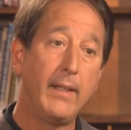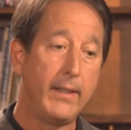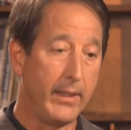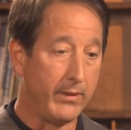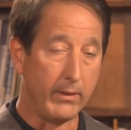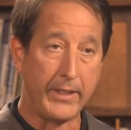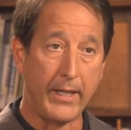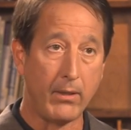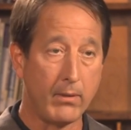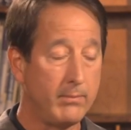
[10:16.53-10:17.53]
get their
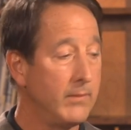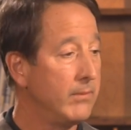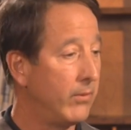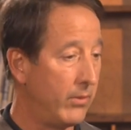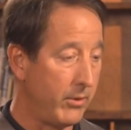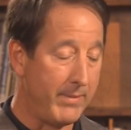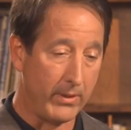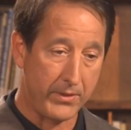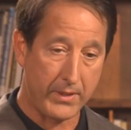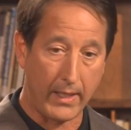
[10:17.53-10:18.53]
gear, learn their
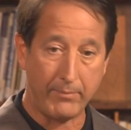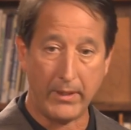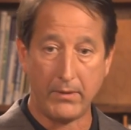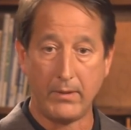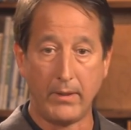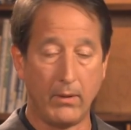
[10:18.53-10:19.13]
assignment,